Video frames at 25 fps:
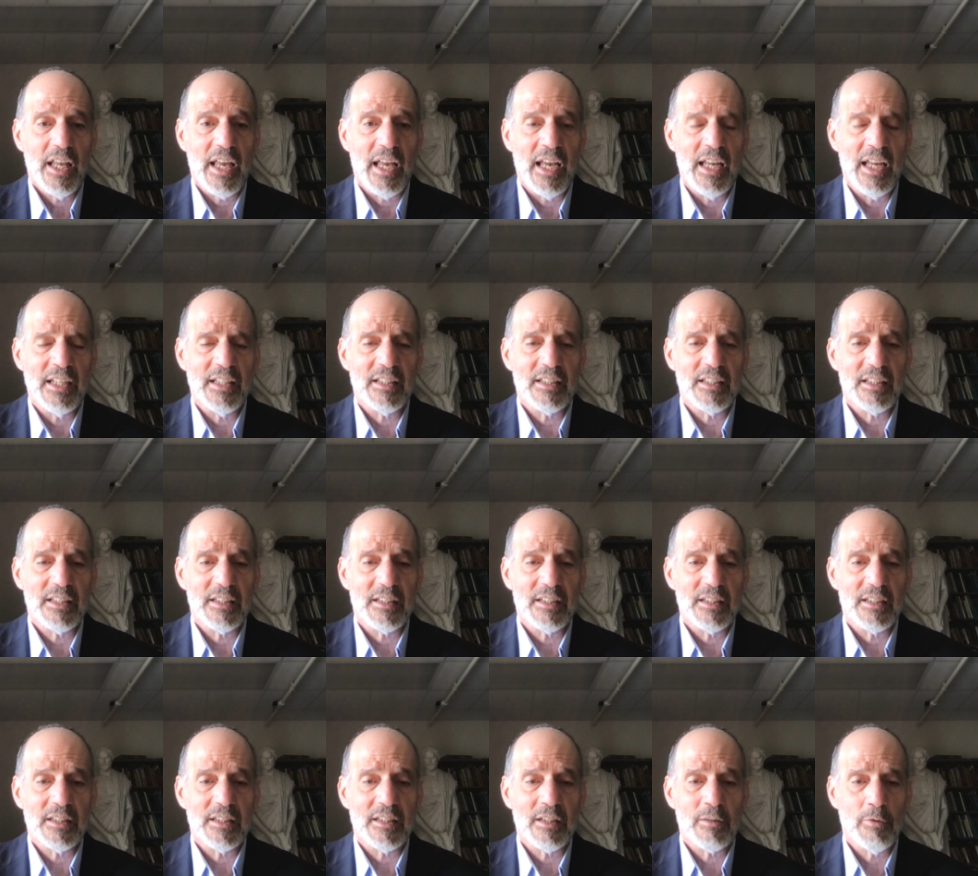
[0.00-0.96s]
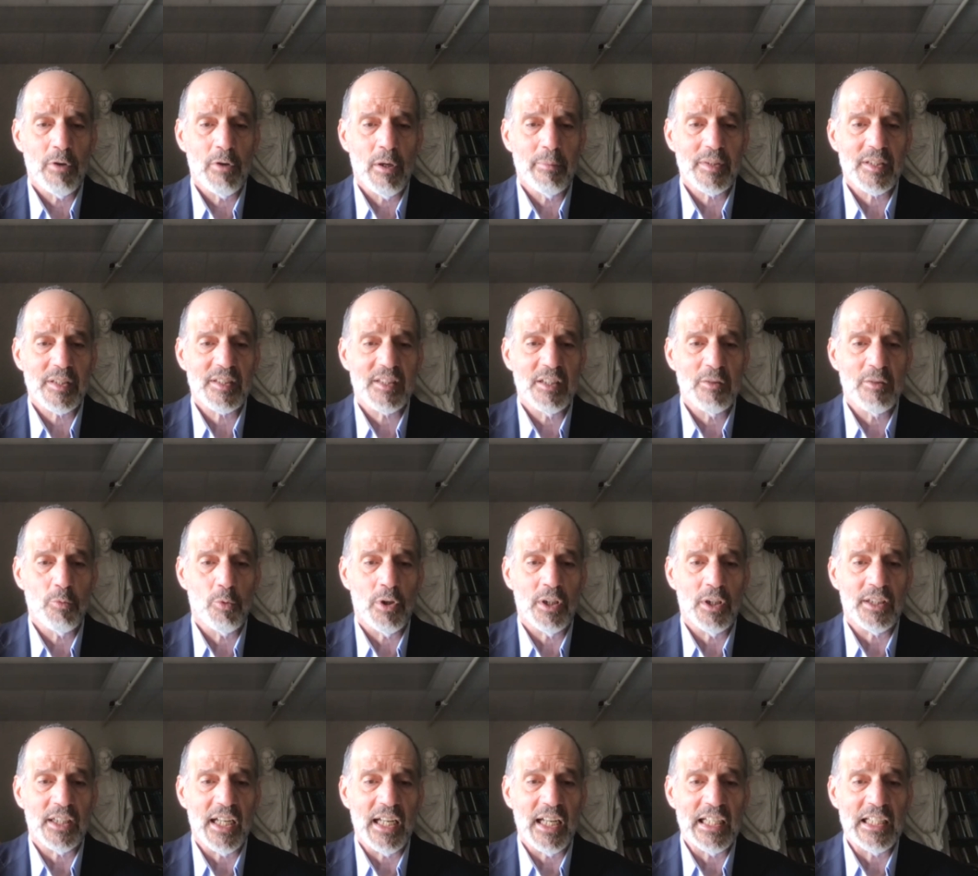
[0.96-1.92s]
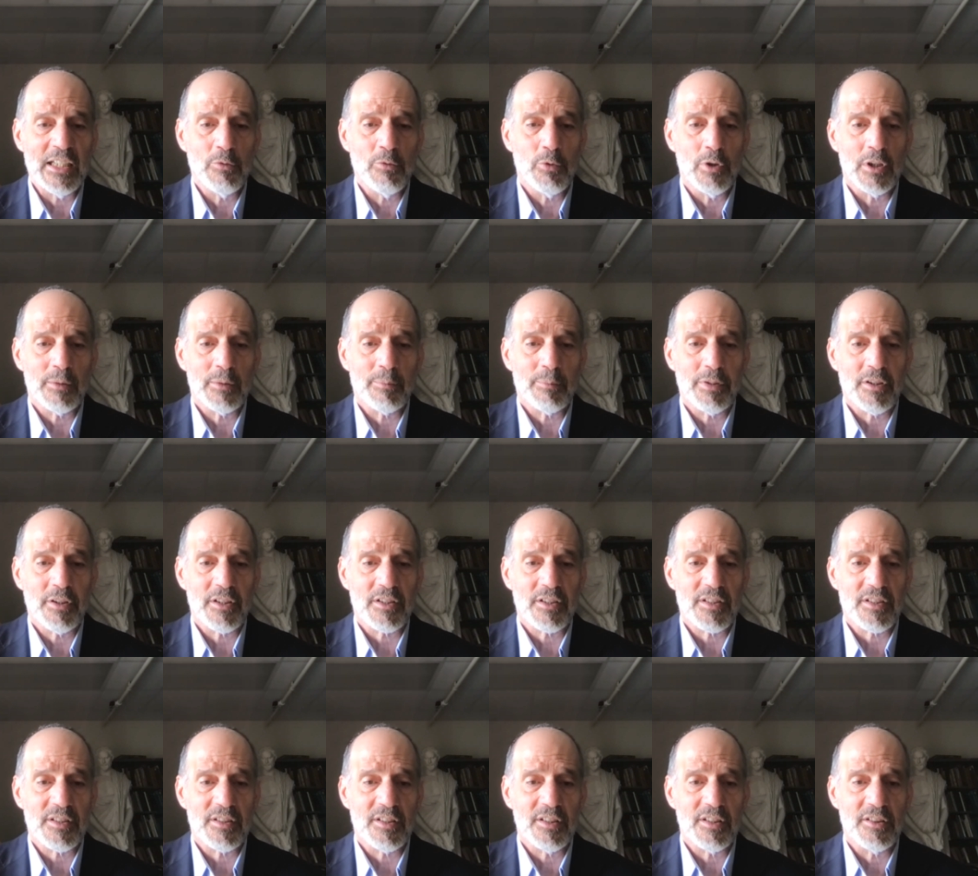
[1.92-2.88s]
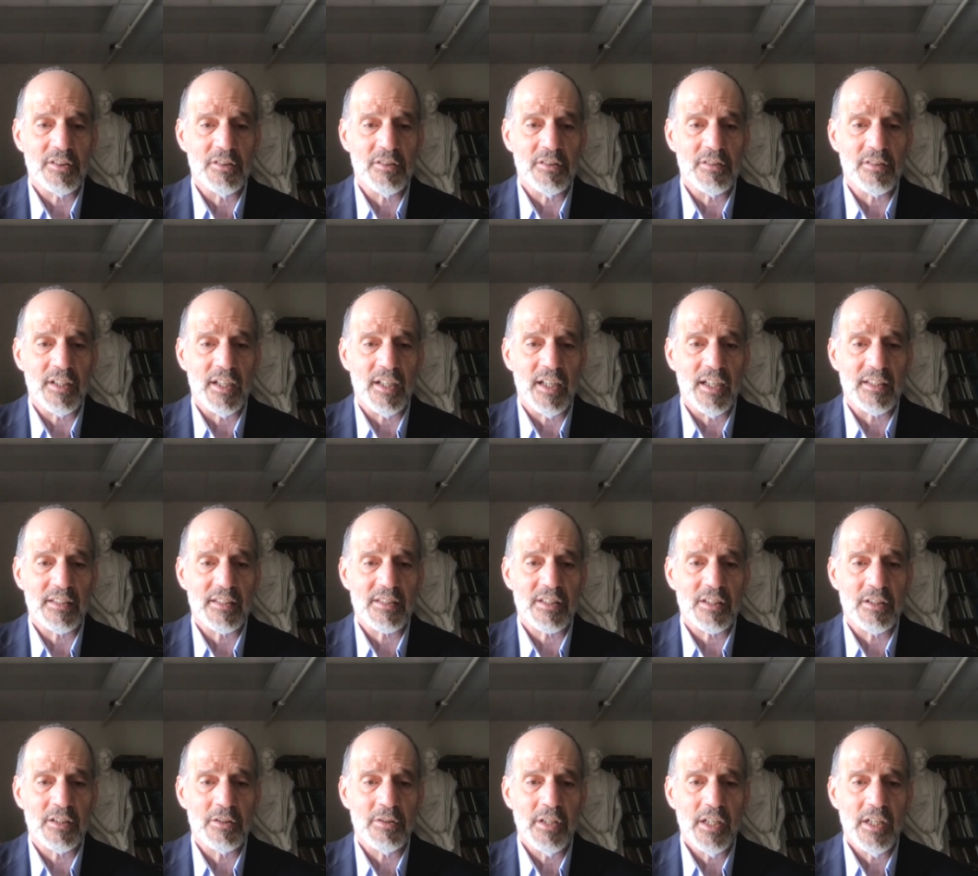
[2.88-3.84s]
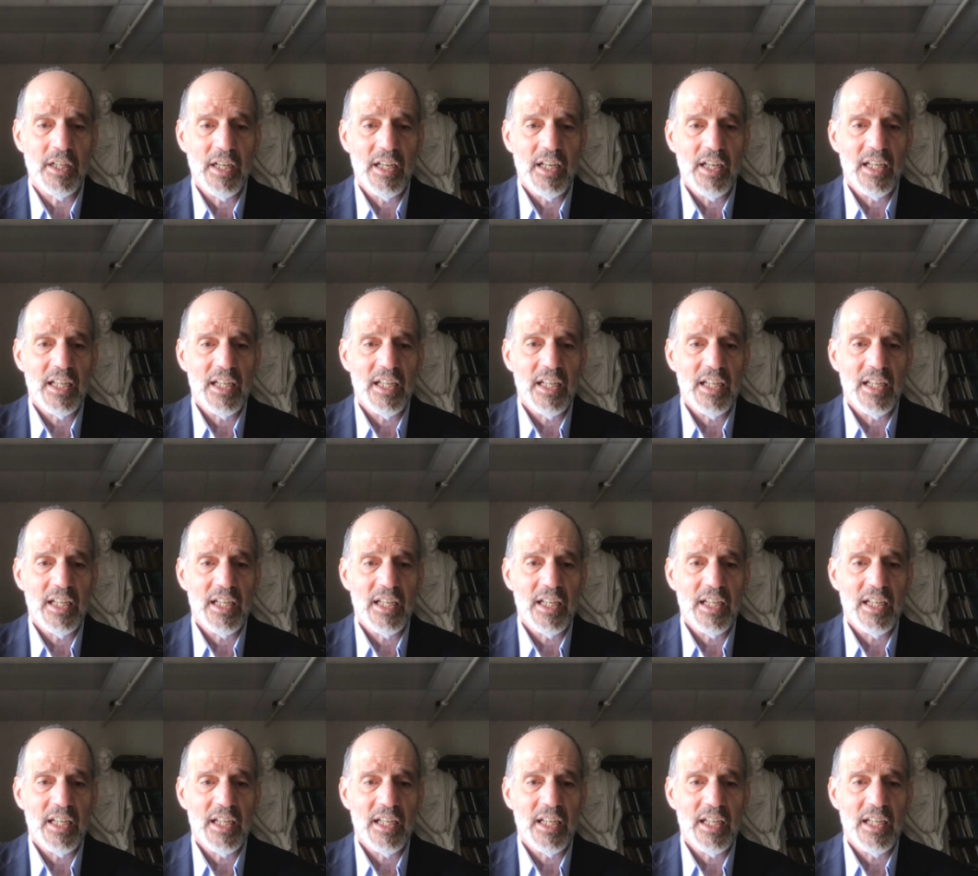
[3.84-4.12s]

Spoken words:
And the Romans didn't want any one person to do that. So